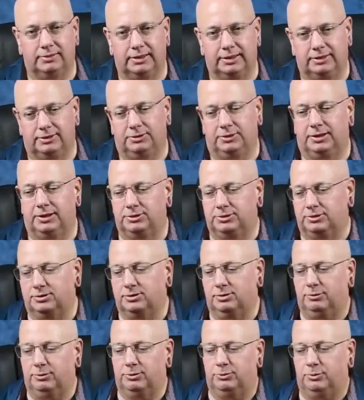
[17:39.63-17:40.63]
Any
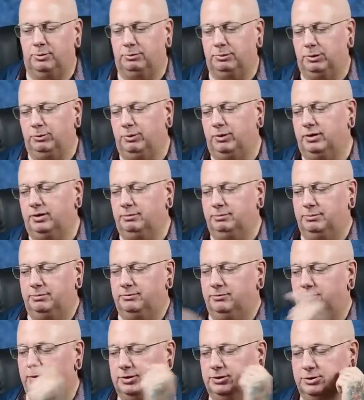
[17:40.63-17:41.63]
donations are always warmly
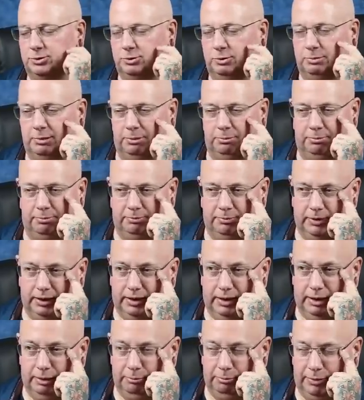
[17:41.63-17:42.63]
welcome. Free to join my
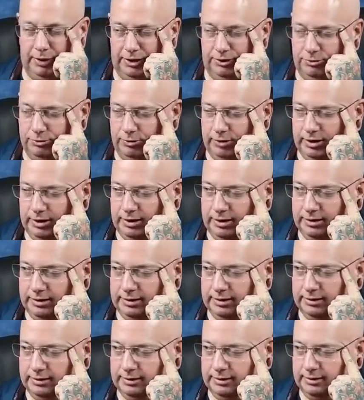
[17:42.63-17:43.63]

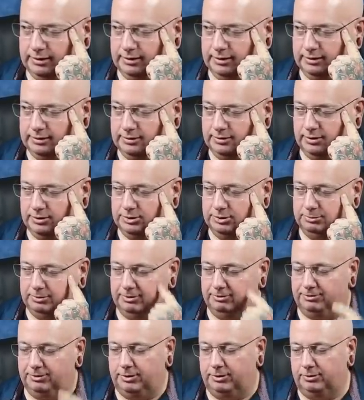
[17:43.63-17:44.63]
Patreon and uh, talk to you
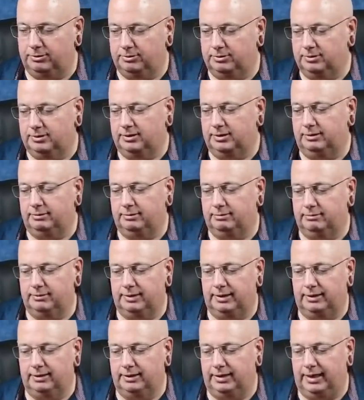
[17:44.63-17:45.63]
by phone. To
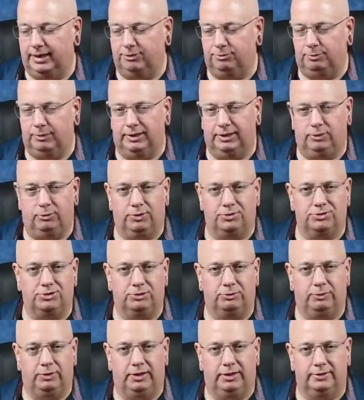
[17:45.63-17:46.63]
ask me any
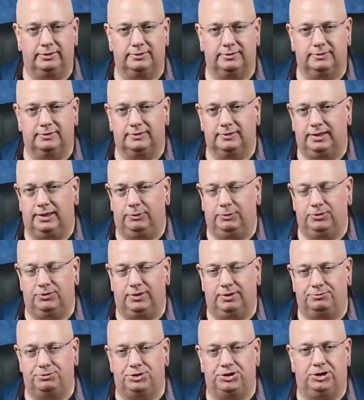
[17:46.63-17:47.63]
question you want. I
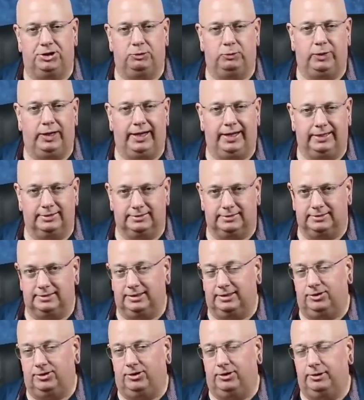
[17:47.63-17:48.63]
always have chin wags, as
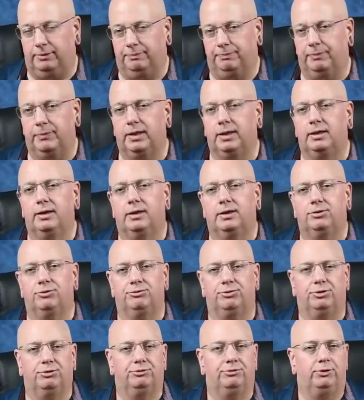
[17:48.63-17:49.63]
they call them,
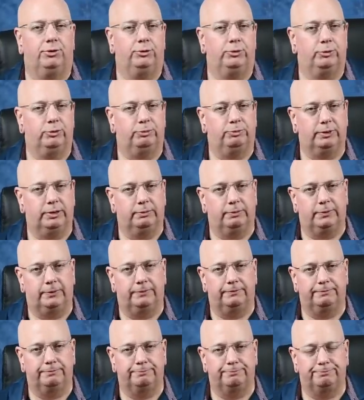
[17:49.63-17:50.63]
via phone with
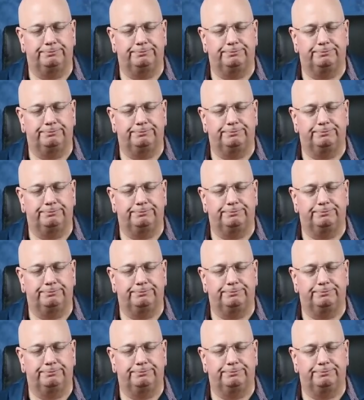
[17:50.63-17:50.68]
people.